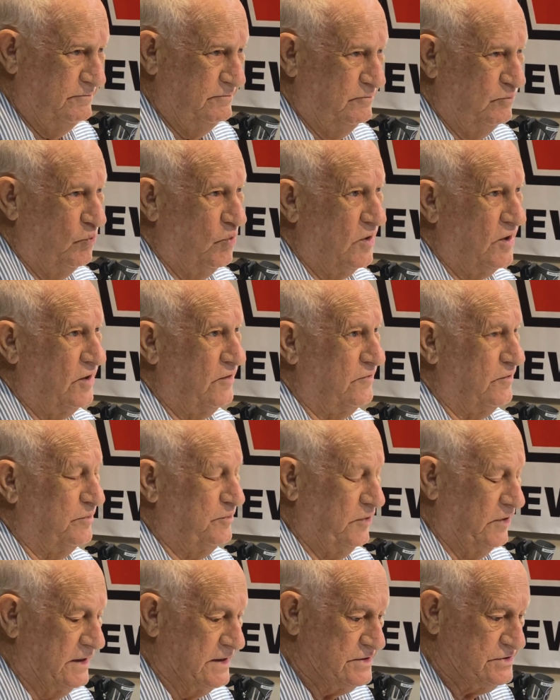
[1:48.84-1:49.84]
one other
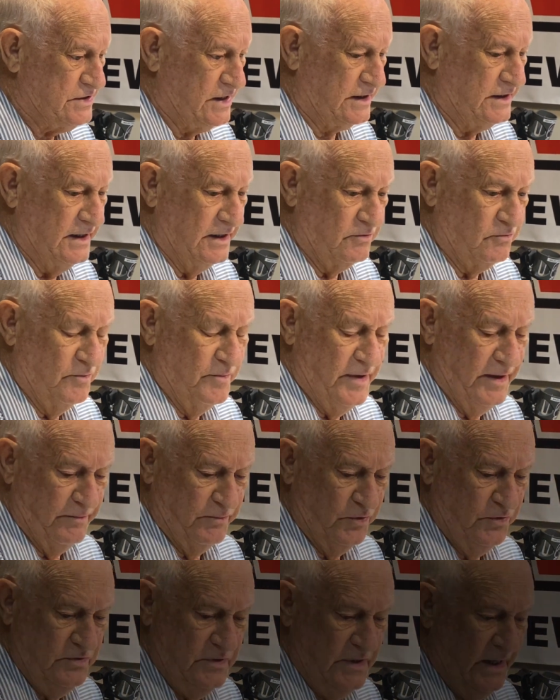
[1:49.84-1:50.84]
place. I can't
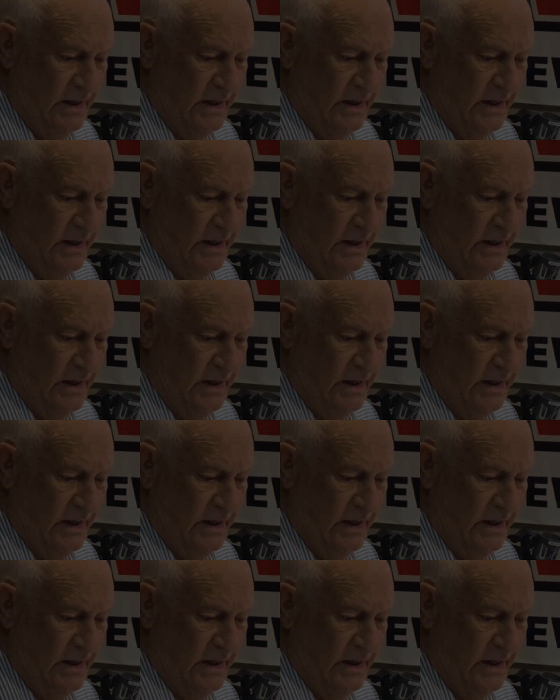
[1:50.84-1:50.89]
remember.